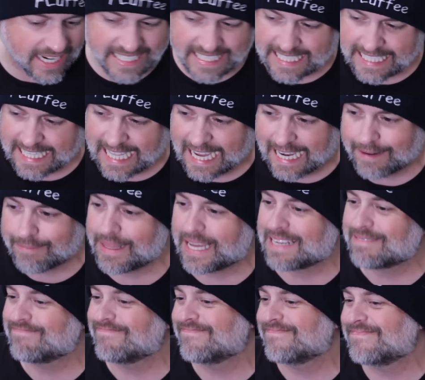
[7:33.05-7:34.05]
I see that, I'm
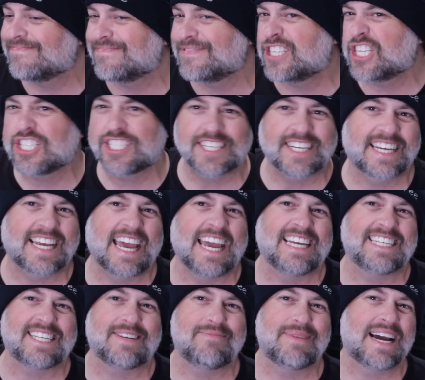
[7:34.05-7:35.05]
like, just in
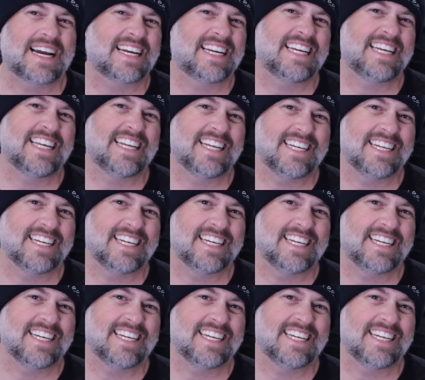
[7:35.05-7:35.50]
case, I'm not gonna eat